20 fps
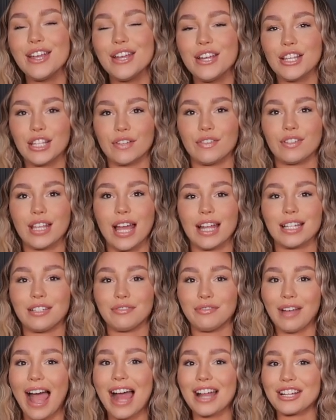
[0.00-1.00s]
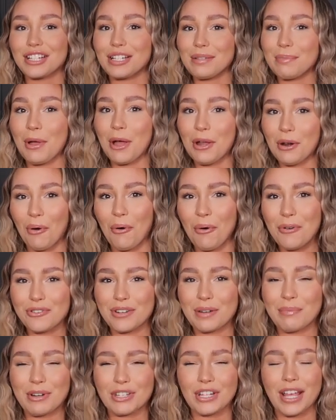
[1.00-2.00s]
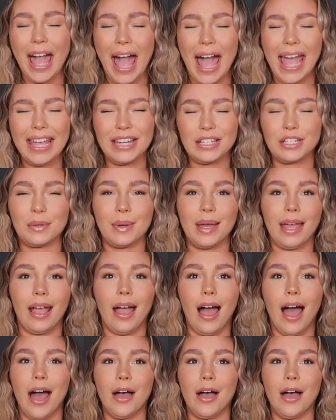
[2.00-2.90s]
So I just had to actually put an order in, which I hate doing